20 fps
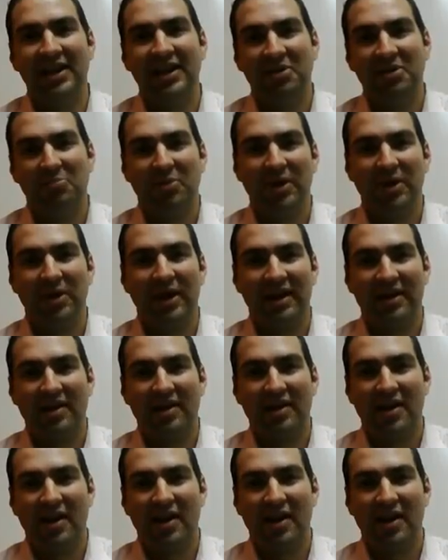But
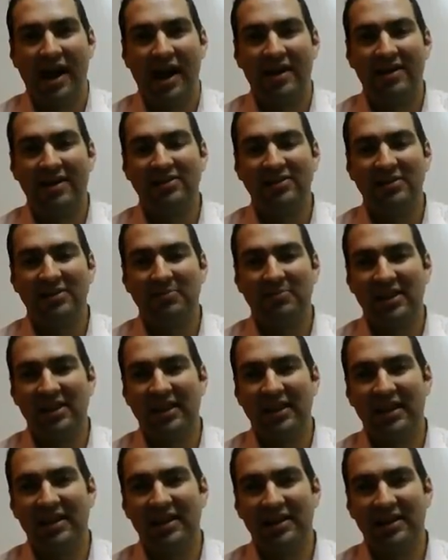I
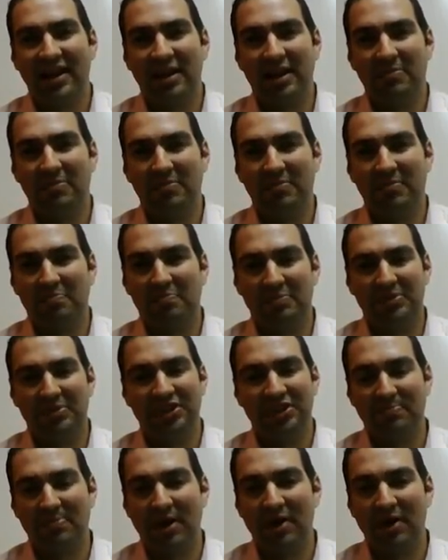ultimately ended up
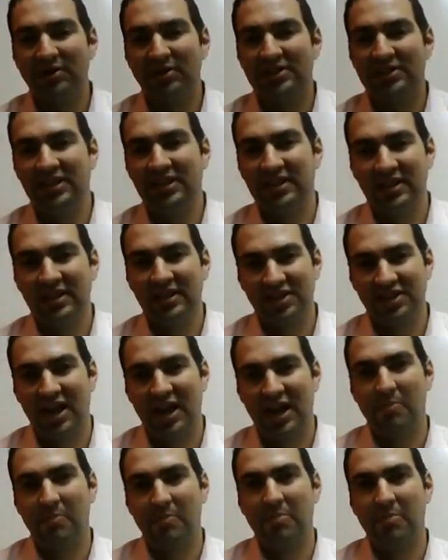just posting a
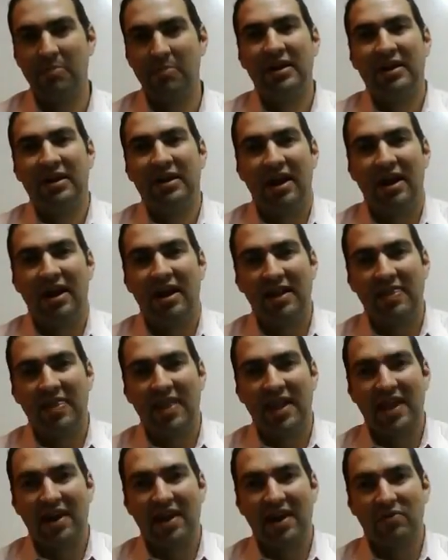job on
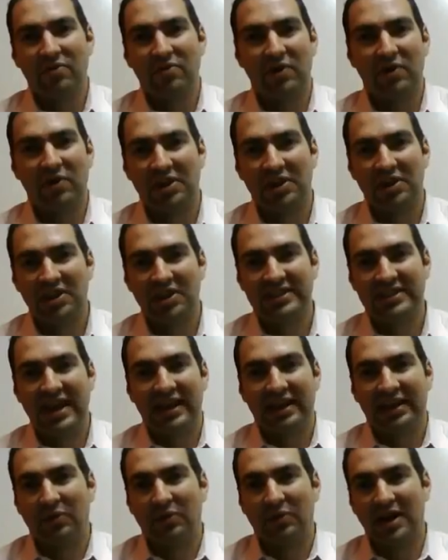there with
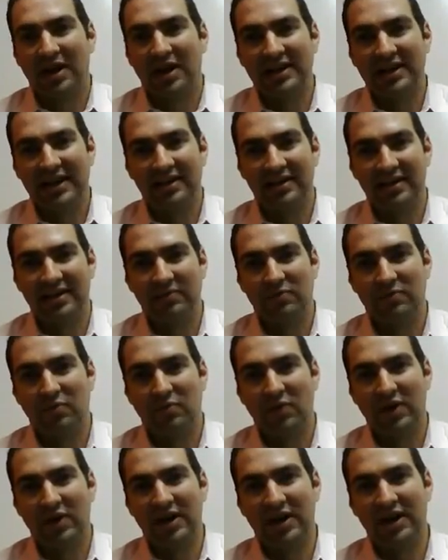exactly what I needed and
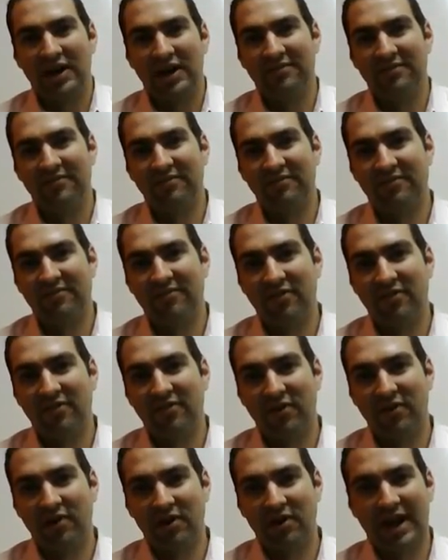waiting for
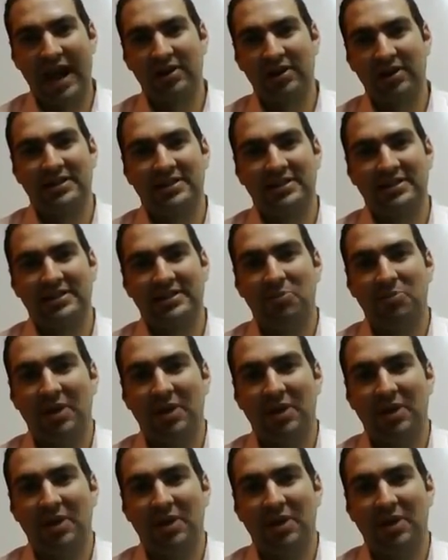applicants to come in.